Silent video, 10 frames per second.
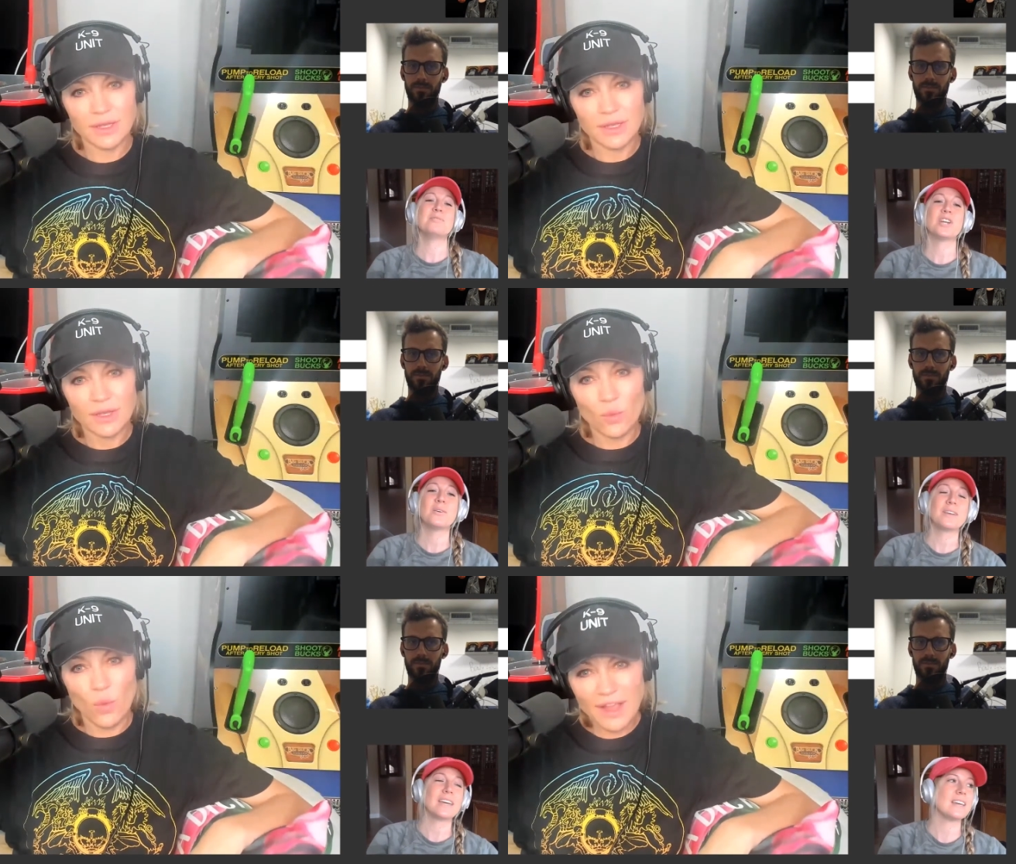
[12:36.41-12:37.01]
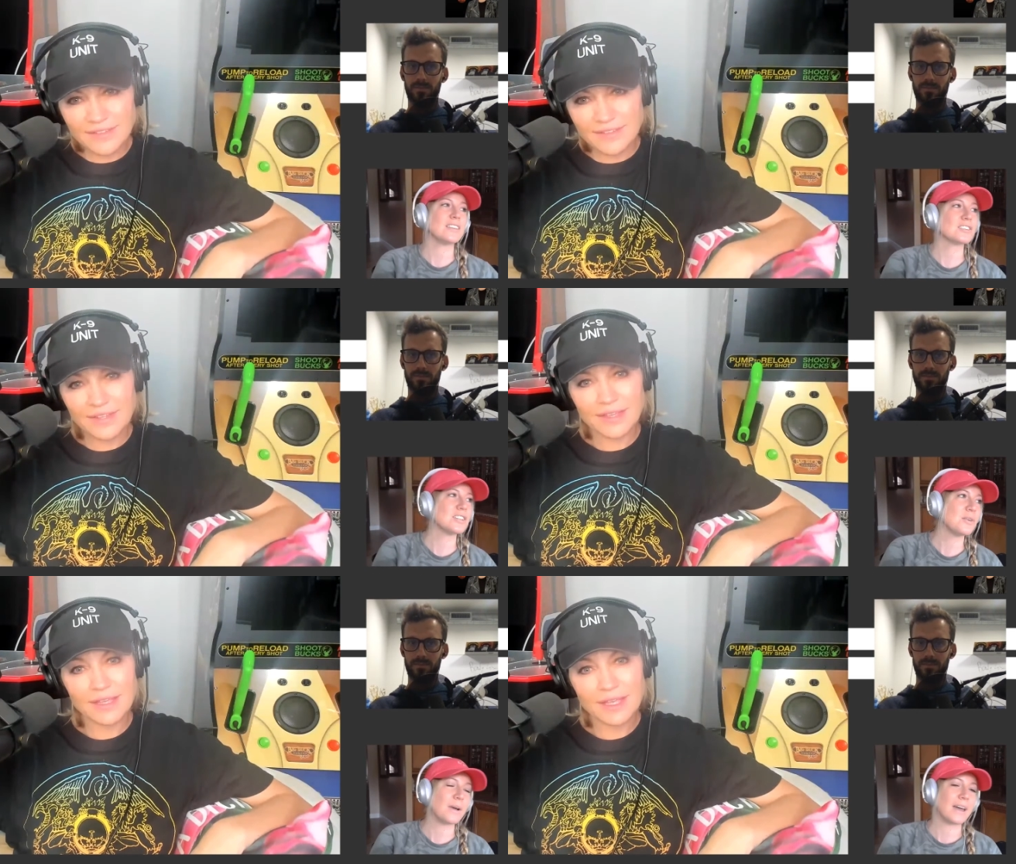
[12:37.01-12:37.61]
Speaker 1: I'm joking. What?
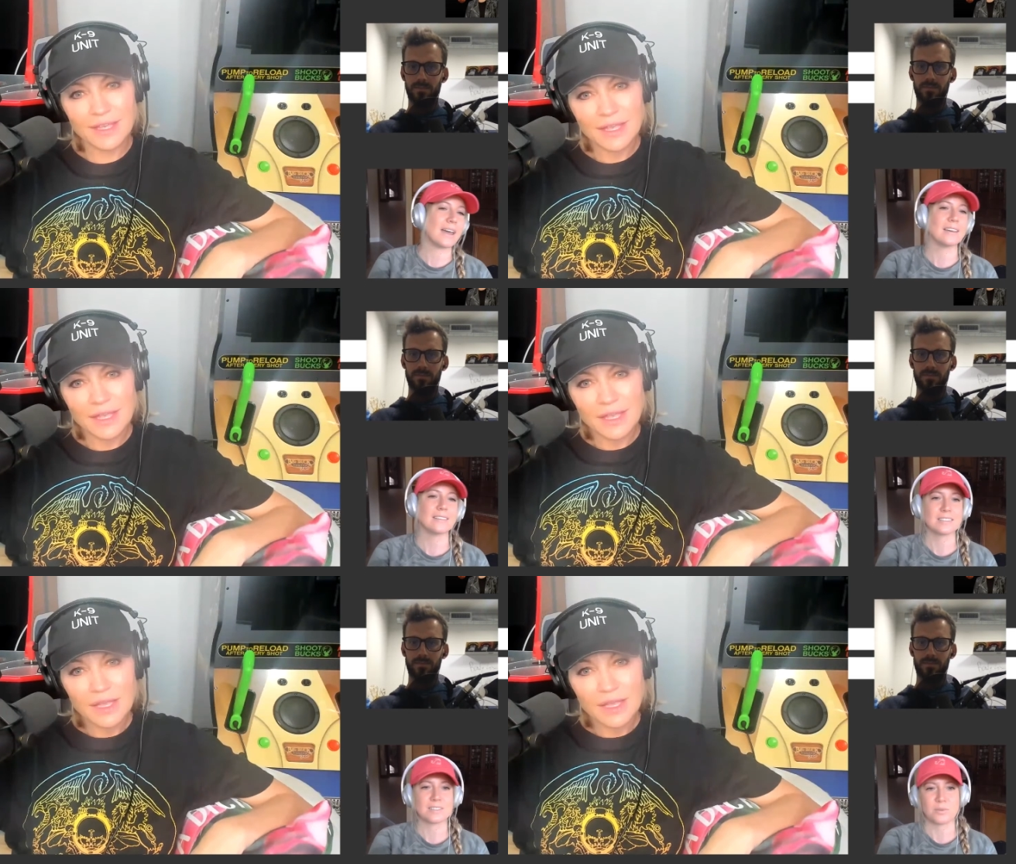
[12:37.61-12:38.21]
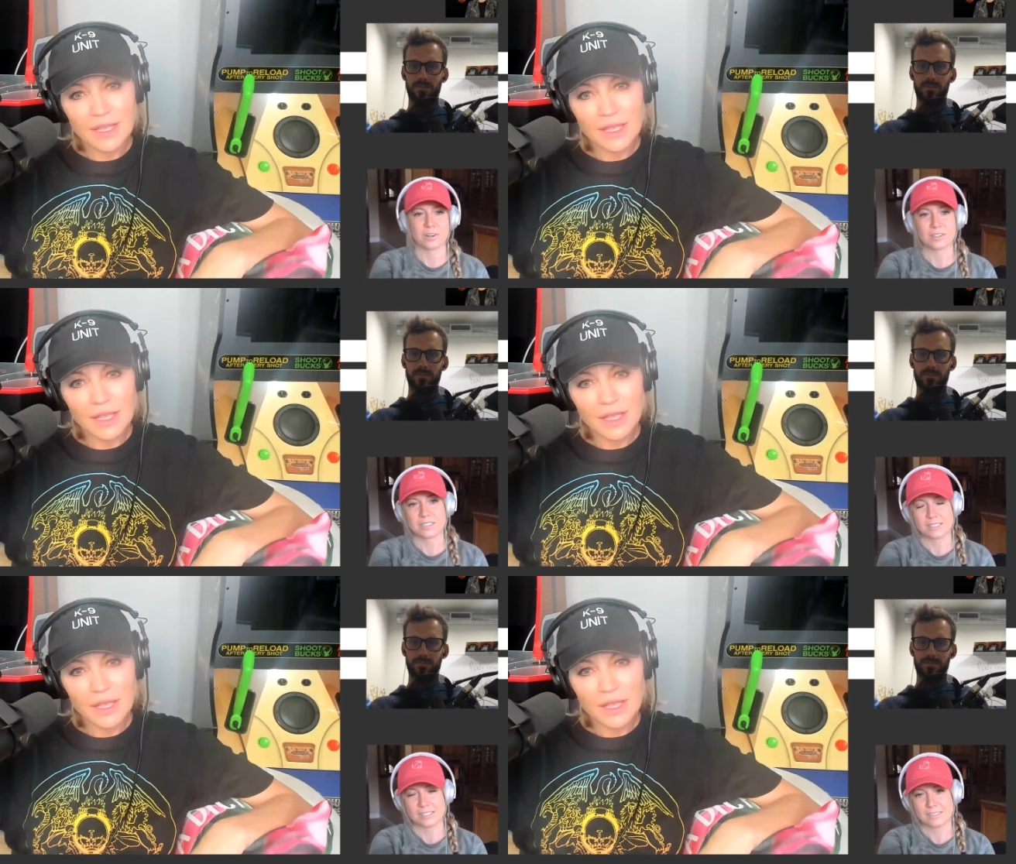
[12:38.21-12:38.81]
There's no way. It's the
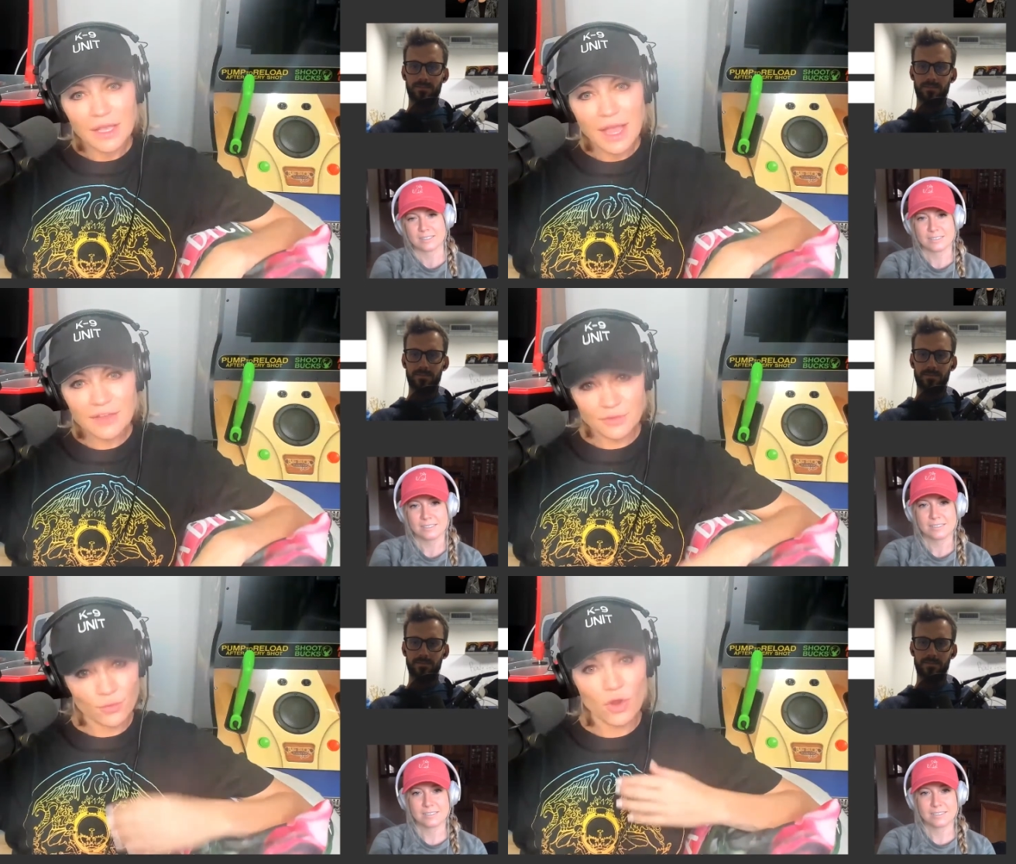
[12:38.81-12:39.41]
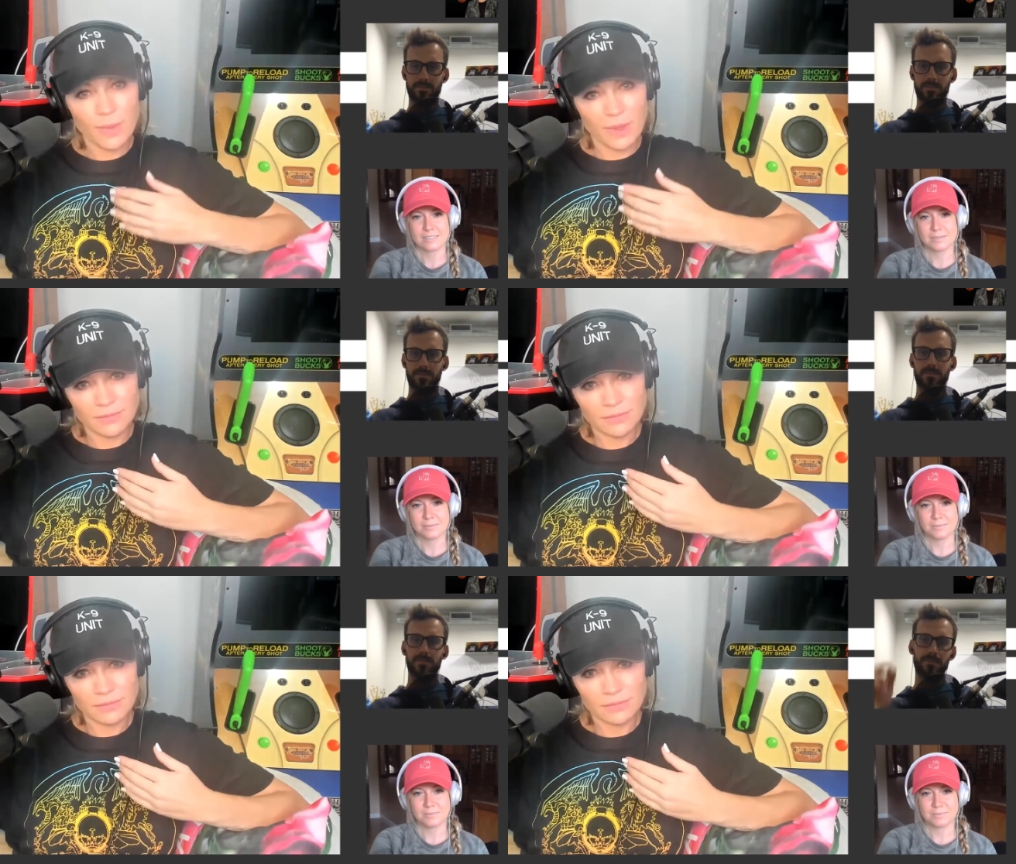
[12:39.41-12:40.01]
worst. As a Roman,